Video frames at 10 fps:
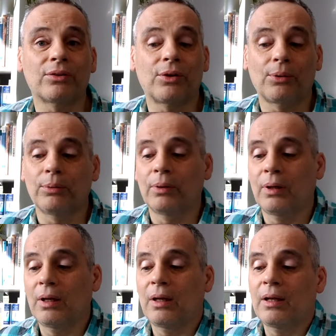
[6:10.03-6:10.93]
So
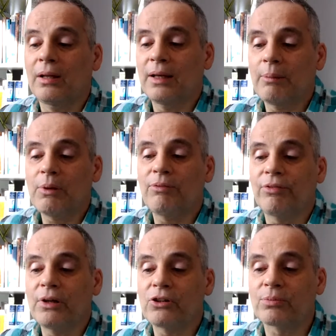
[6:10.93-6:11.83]
let me
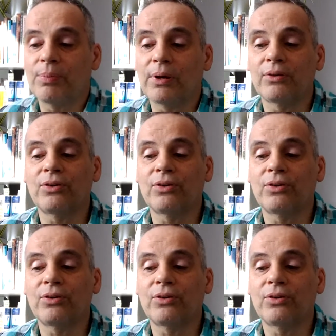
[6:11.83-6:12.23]
finish by